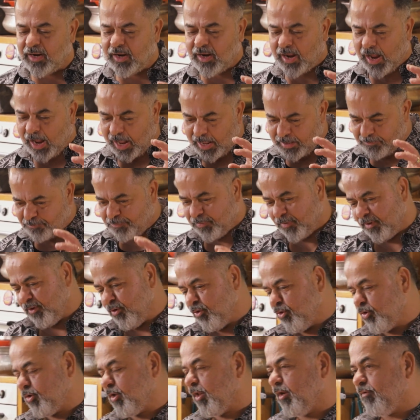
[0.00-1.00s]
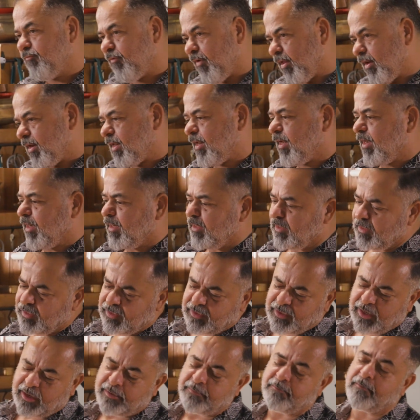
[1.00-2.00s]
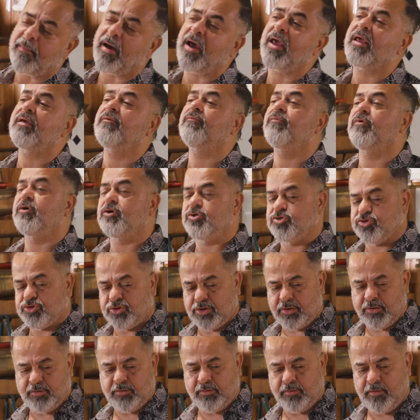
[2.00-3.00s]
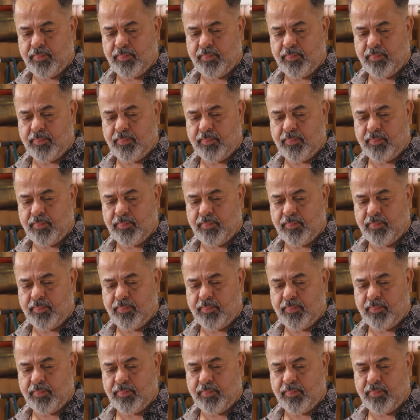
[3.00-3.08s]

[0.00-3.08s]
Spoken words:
hyper-local, very Indian and my version.